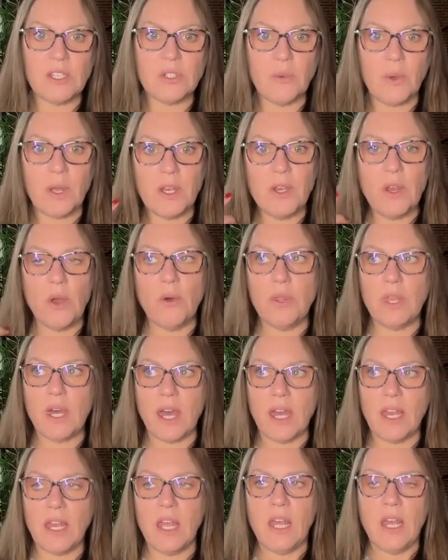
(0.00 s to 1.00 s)
So I know
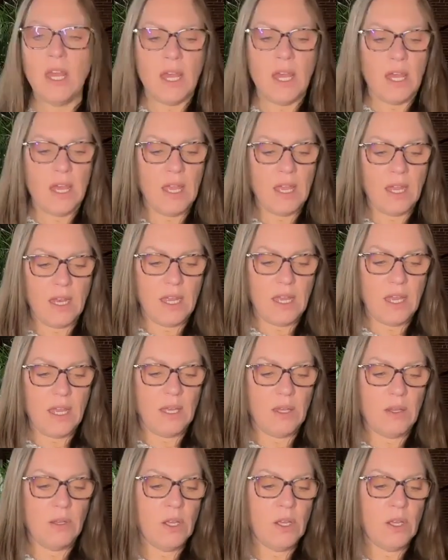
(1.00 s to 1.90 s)
that it,